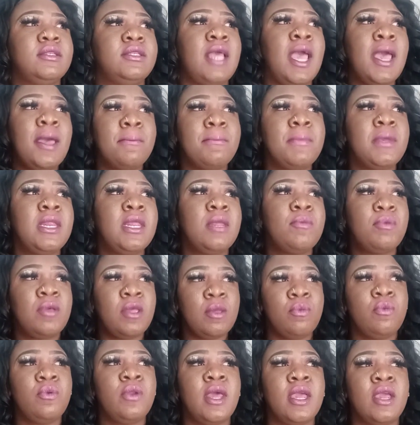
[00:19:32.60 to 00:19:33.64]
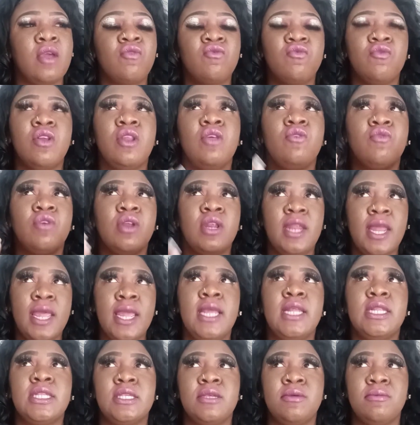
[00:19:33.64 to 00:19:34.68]
that many people that can really
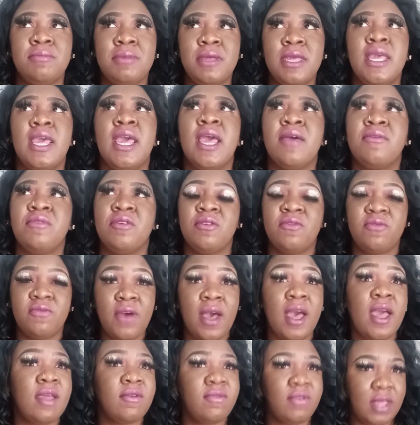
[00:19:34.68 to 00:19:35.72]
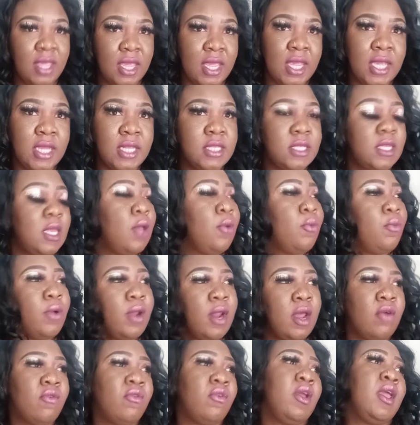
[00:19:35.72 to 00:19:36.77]
relate to me having 5 kids and
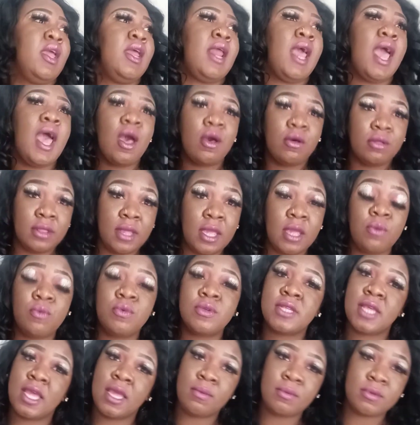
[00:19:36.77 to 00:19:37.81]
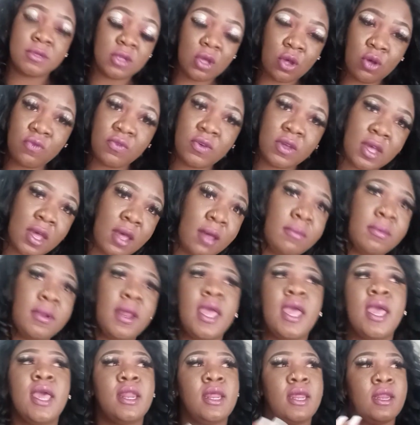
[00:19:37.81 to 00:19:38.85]
whatever, and how they was able to overcome
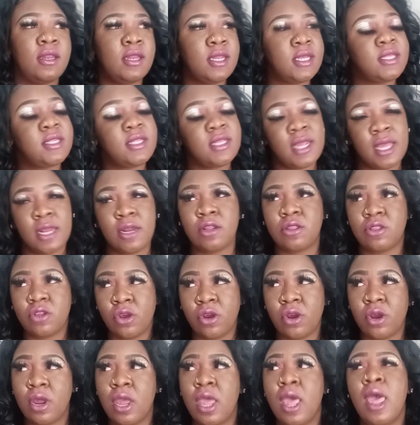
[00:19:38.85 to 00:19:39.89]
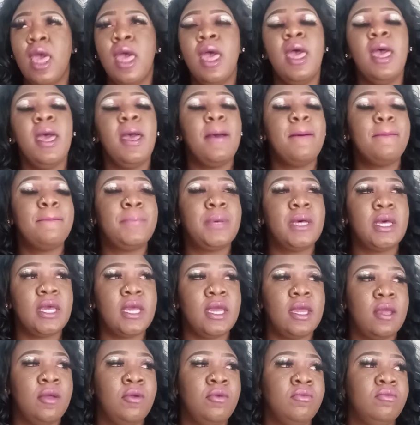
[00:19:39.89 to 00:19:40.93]
that and this, that, and the third.
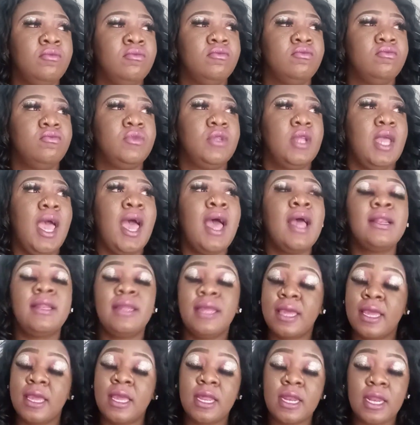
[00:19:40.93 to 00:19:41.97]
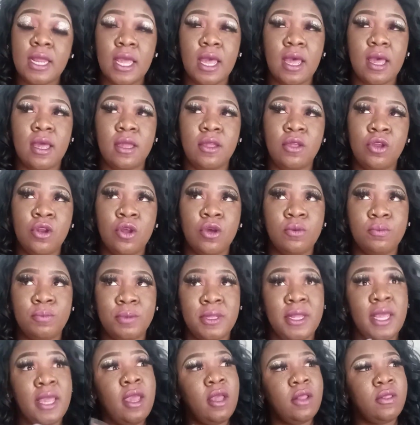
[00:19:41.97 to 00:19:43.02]
But I did,
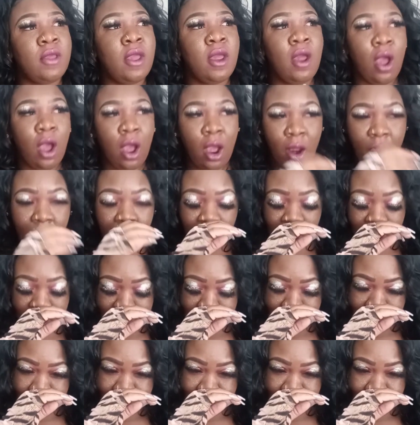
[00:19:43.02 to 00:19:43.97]
but there are